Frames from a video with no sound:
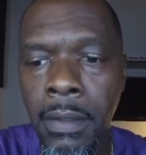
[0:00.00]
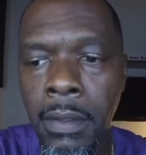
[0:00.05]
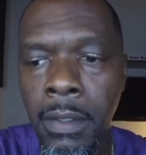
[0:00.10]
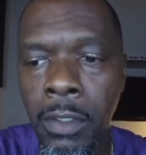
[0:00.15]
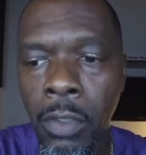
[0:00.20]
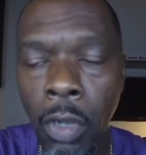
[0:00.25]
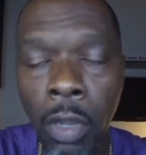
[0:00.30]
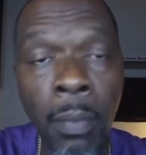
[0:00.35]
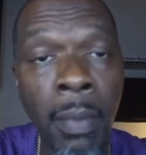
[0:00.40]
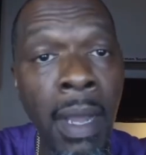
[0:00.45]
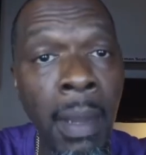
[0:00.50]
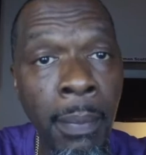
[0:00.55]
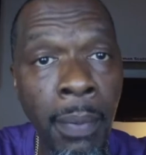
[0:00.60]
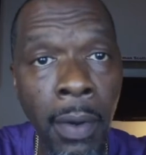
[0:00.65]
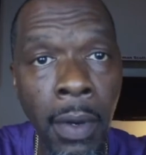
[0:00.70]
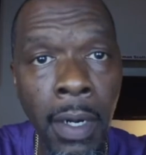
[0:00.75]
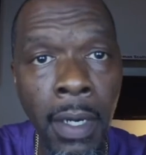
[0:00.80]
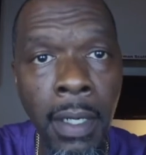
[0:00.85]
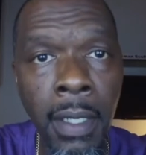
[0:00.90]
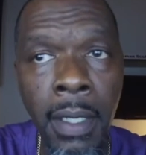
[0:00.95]
doing my
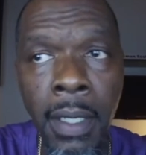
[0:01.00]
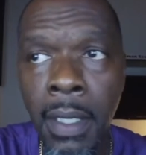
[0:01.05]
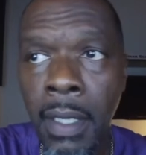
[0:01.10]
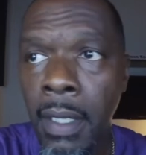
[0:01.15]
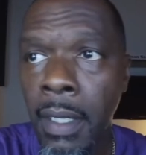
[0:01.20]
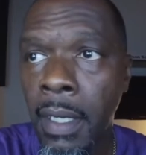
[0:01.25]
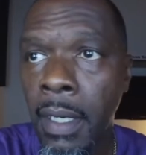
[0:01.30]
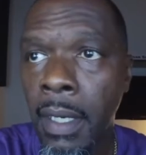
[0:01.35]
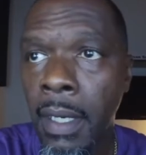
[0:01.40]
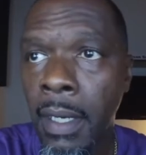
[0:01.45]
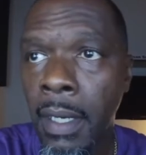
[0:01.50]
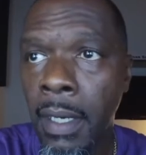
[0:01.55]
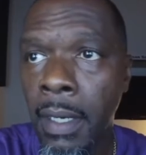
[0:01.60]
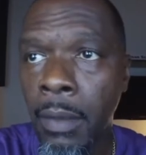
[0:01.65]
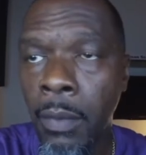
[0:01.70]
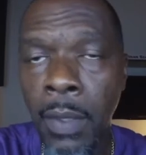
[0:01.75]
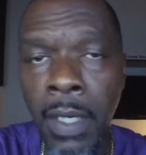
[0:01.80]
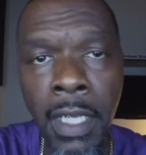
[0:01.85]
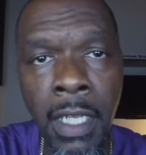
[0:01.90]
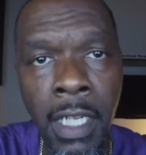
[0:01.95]
part
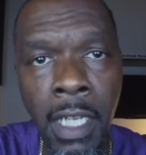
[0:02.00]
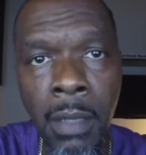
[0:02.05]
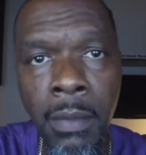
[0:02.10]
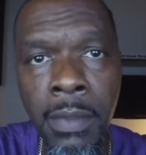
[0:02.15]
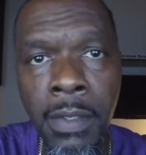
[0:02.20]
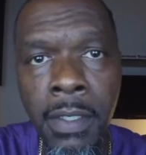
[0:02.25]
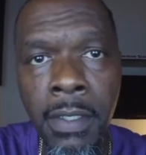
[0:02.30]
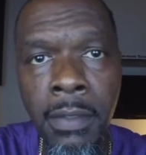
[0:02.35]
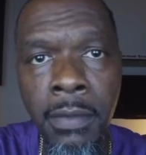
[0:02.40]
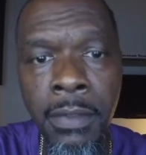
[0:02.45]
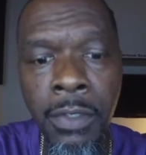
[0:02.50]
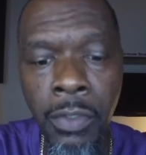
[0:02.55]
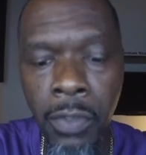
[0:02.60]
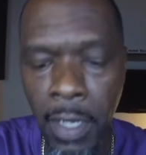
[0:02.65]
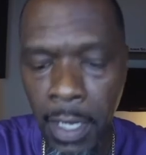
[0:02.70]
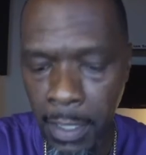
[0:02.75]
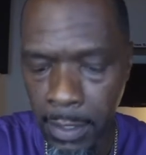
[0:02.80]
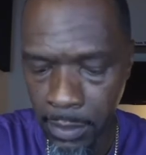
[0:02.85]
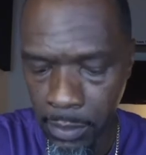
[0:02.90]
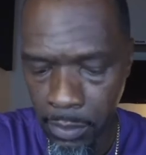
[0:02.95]
when it comes to
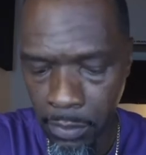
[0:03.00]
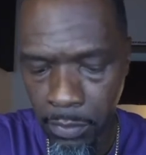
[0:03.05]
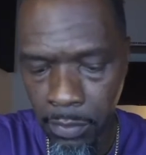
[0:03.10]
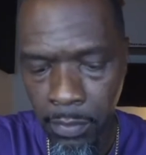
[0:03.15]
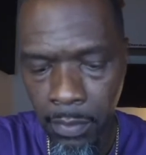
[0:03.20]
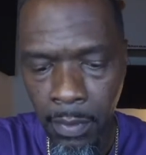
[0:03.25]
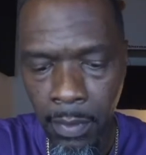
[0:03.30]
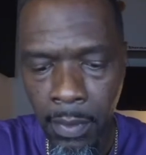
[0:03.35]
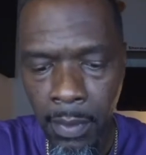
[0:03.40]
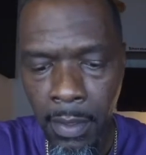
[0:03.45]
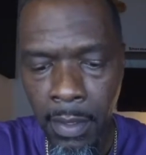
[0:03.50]
trying to